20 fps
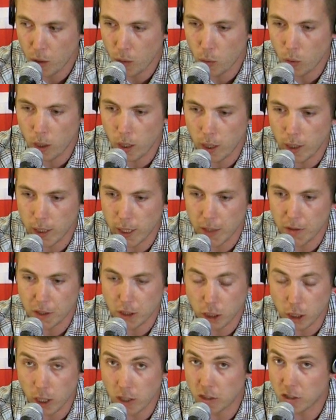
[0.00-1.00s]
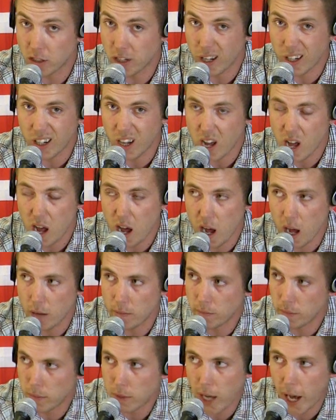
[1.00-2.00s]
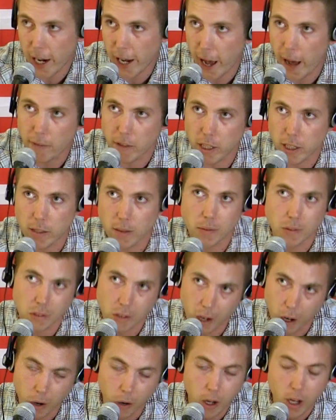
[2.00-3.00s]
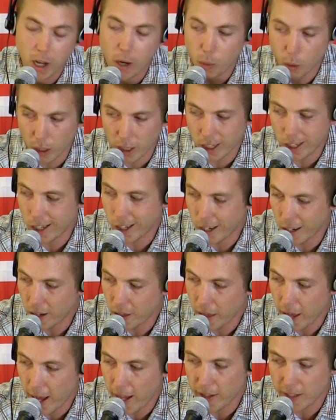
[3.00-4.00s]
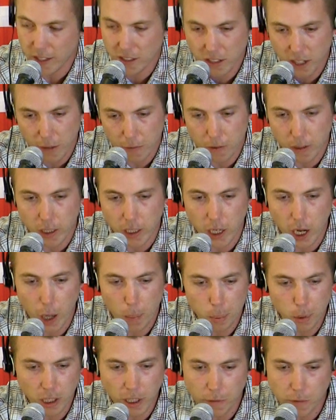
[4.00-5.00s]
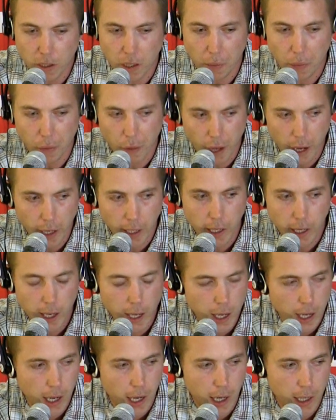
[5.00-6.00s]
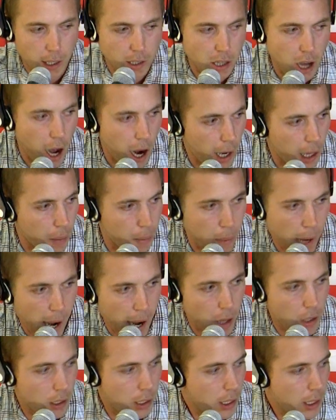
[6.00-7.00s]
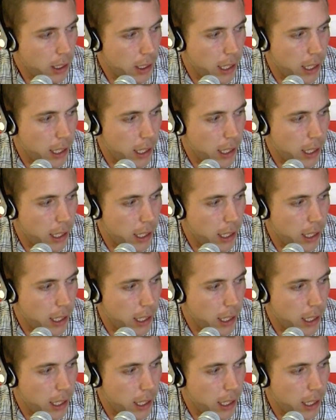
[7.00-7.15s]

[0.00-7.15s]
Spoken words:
Well, the judge said, not having it. So we're going to get into that. That's definitely an uplifting thing to talk about.